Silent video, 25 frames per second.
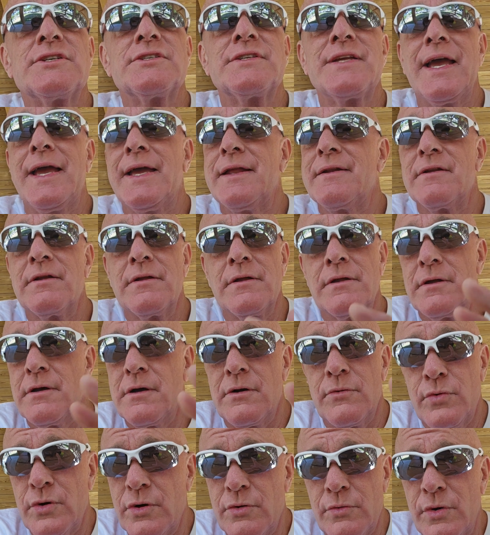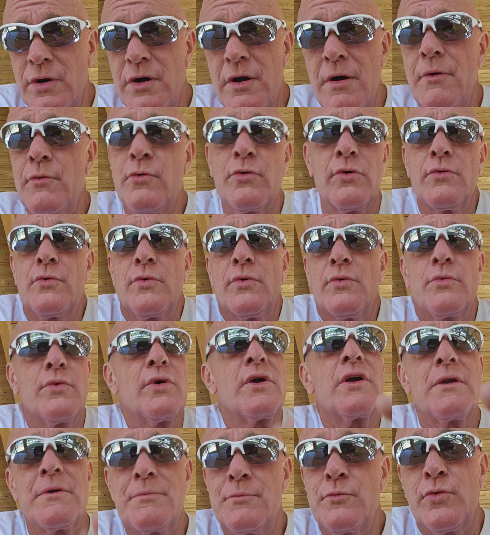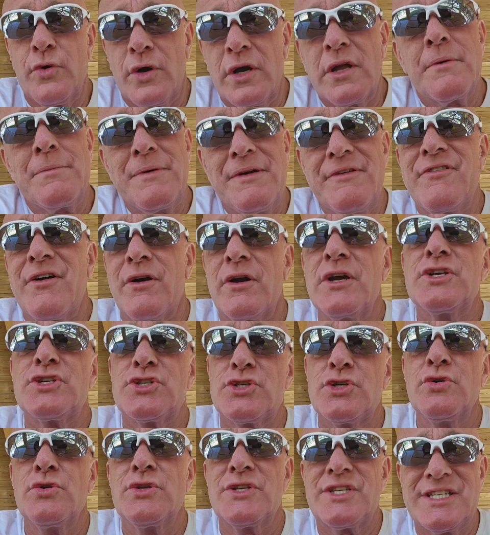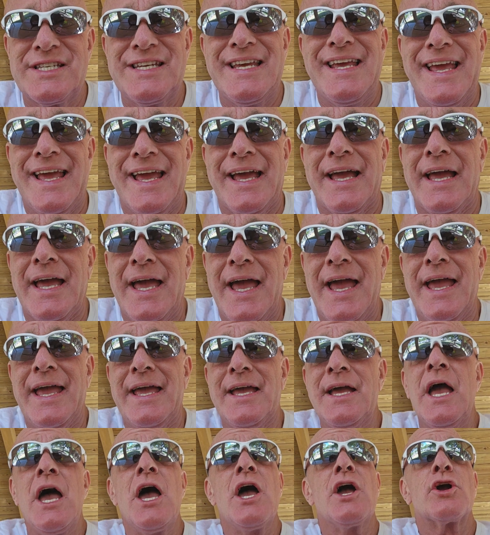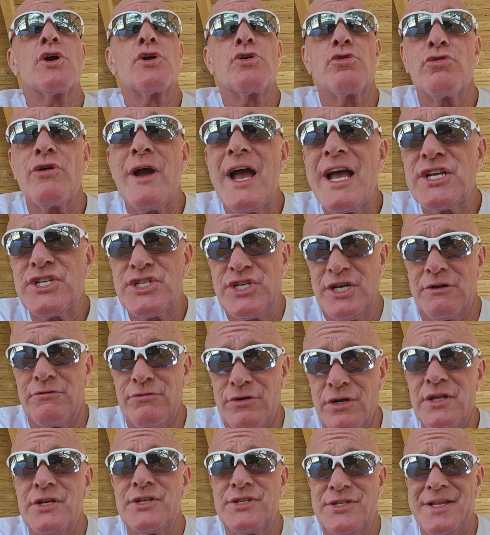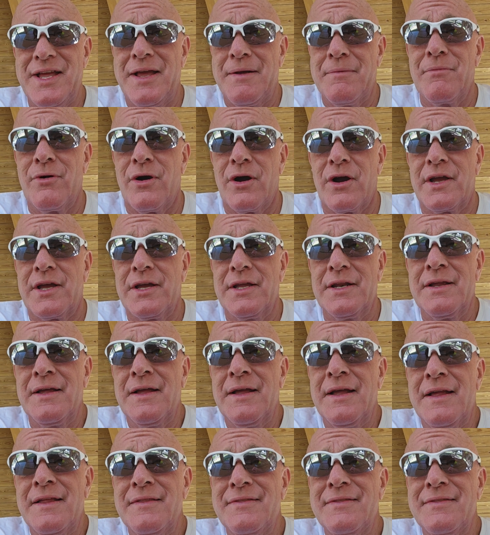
estate. We're, we're, we're, we're going we're gonna be very soon seeing a crashing real estate market